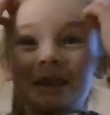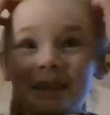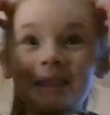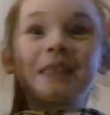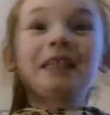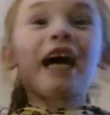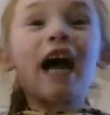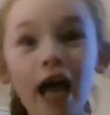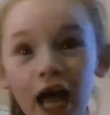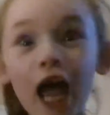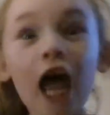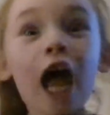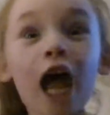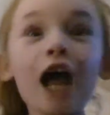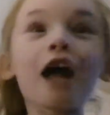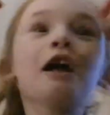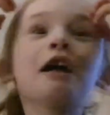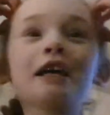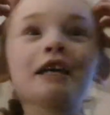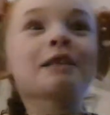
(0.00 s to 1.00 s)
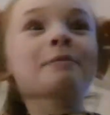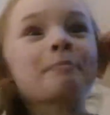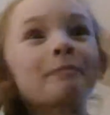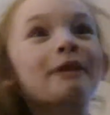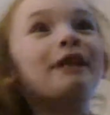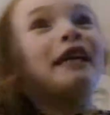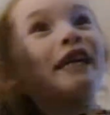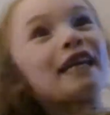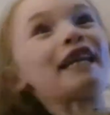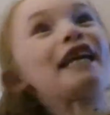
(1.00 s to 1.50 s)
so me and Dad have talked
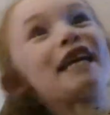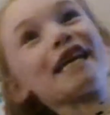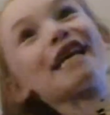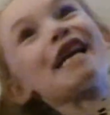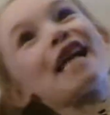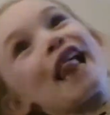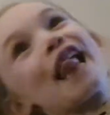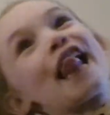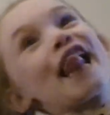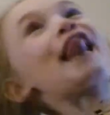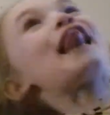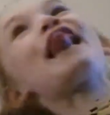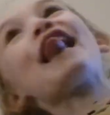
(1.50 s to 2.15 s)
about it, and we have agreed